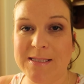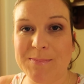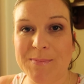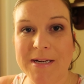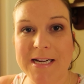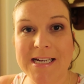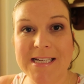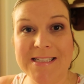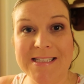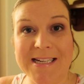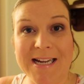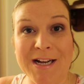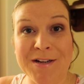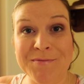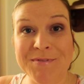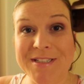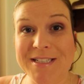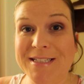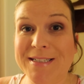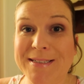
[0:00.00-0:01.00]
Springs and
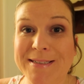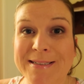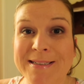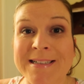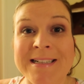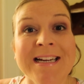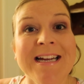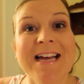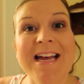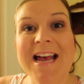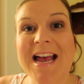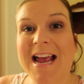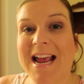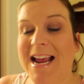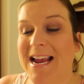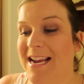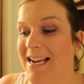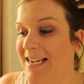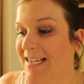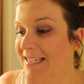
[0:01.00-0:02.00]
have dinner.
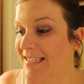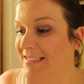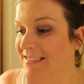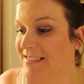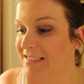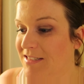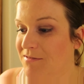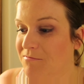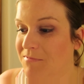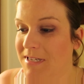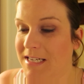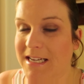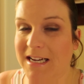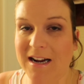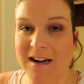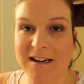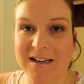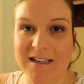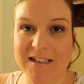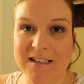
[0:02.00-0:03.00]
And we
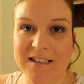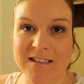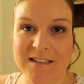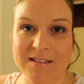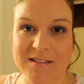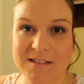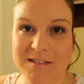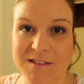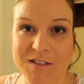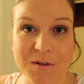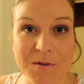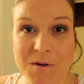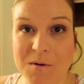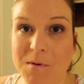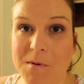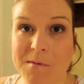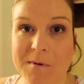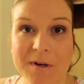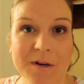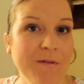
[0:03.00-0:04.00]
are, don't know
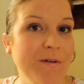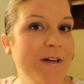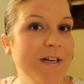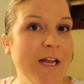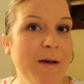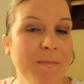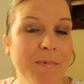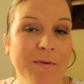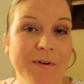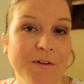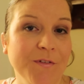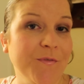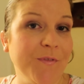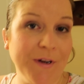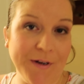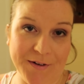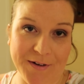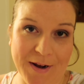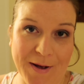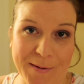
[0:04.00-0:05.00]
where we're going yet, but we're gonna
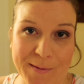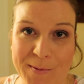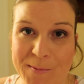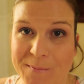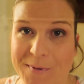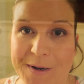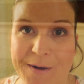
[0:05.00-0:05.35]
figure it out on the